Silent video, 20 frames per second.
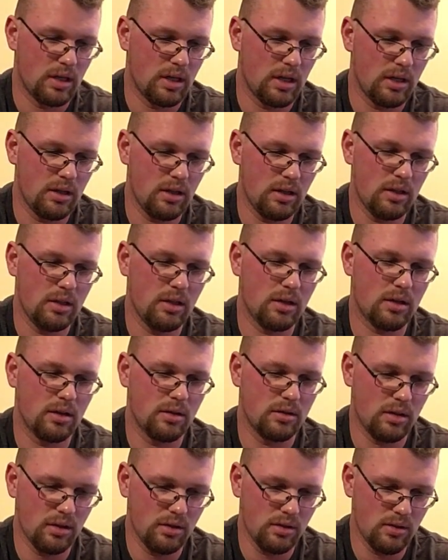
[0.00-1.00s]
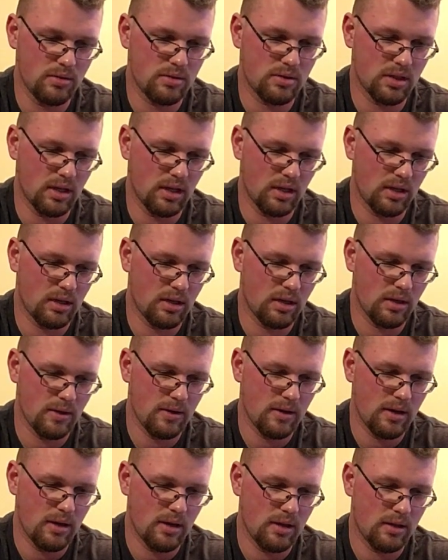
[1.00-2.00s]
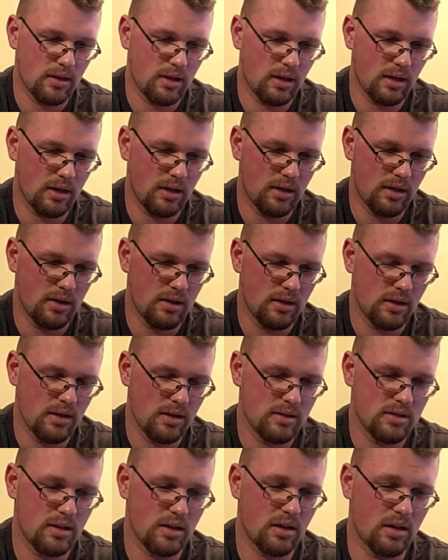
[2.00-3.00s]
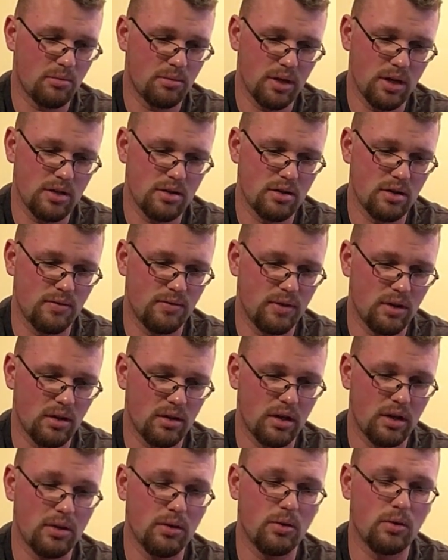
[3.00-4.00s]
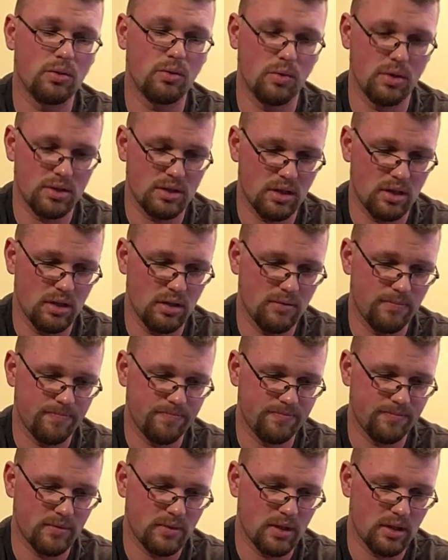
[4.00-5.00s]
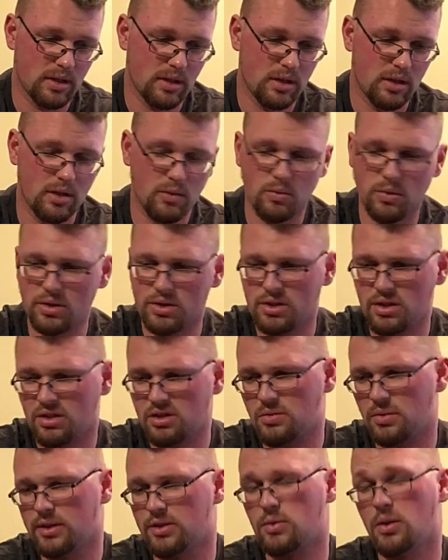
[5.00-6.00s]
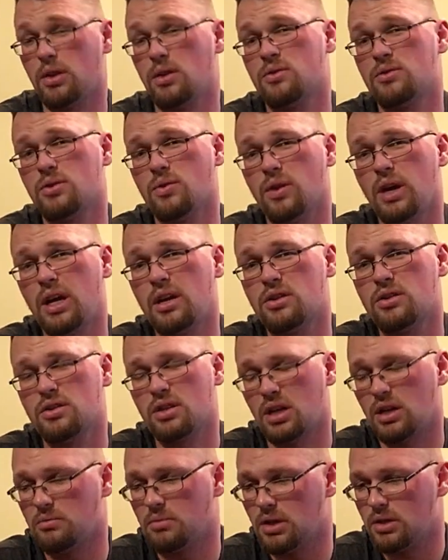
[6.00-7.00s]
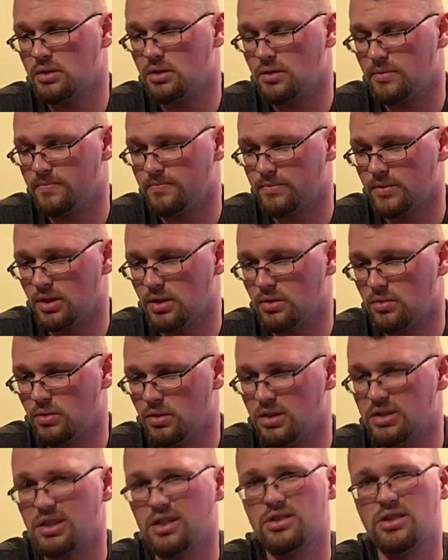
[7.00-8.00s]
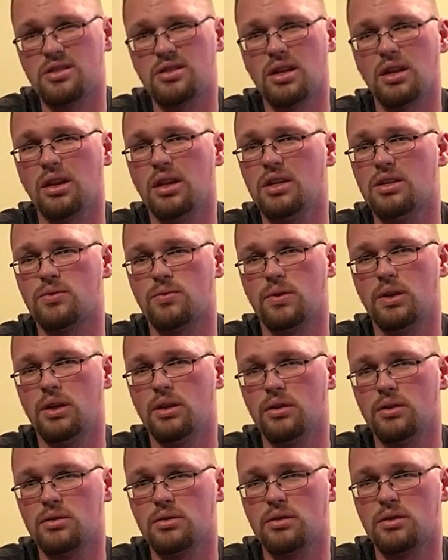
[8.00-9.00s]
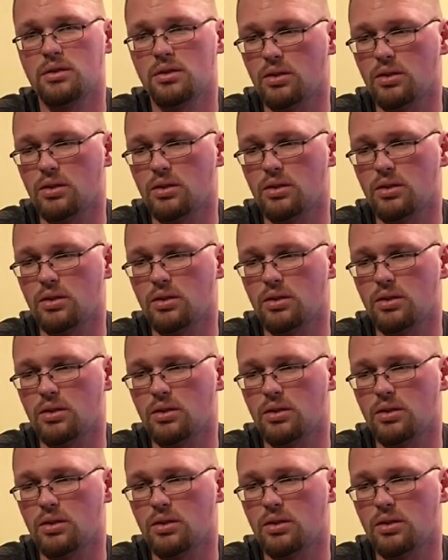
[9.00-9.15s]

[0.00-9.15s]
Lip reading: And then it continues saying that it is a combination of young and old whiskey, which explains why there's no age statement. It's just at least 3 years.